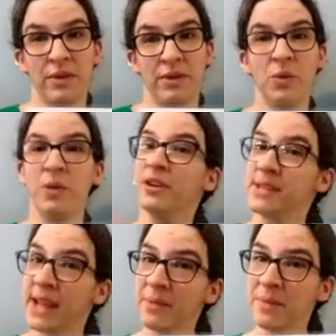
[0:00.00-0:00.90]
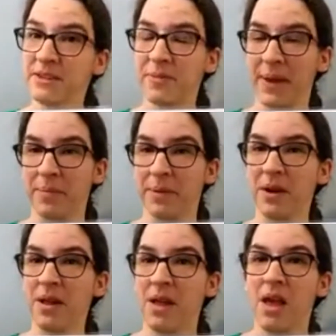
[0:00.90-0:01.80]
So on your second piece of
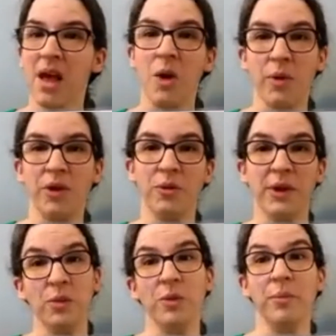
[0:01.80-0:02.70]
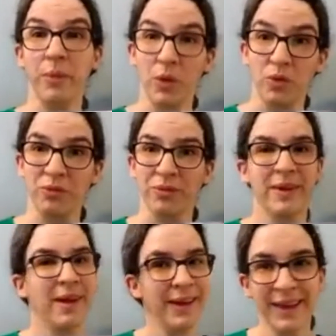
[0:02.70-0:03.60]
paper, I want you to write the word move.
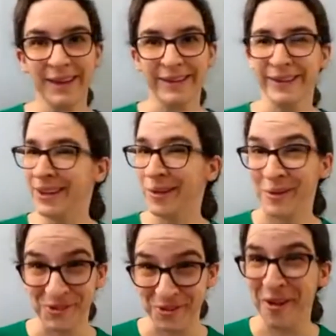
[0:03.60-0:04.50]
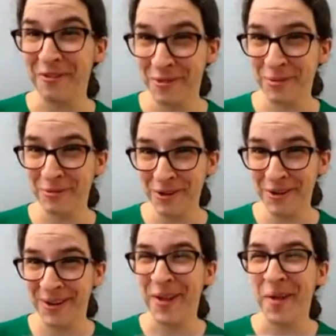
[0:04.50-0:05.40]
Again, you can draw if you prefer,
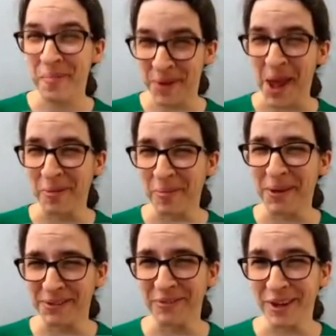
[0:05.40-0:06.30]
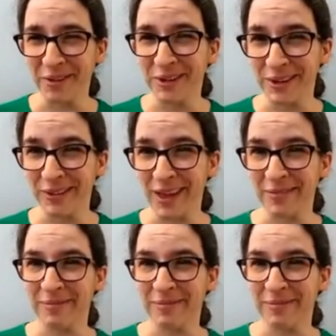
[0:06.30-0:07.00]
but I would pause the video to do that.